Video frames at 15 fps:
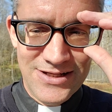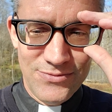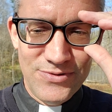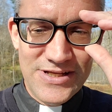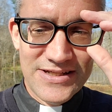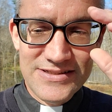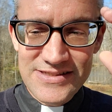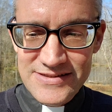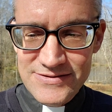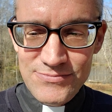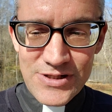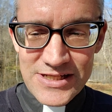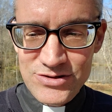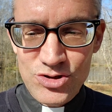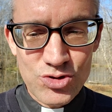We
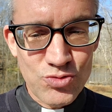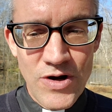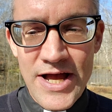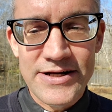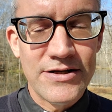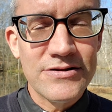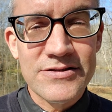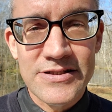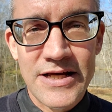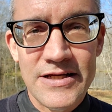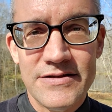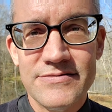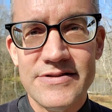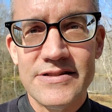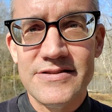enshrine
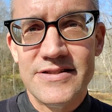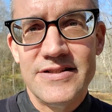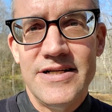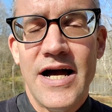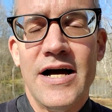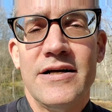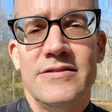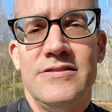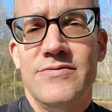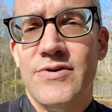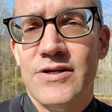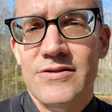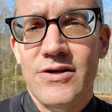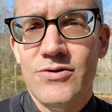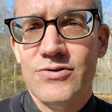ourselves as the gods of
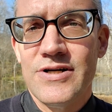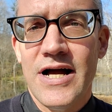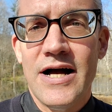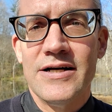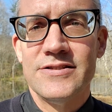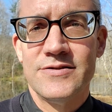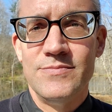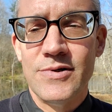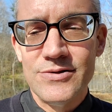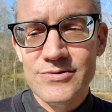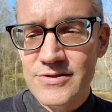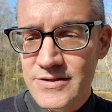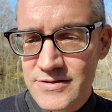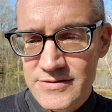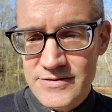our little
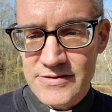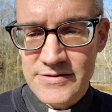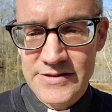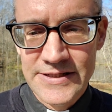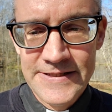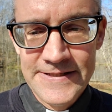cosmoses.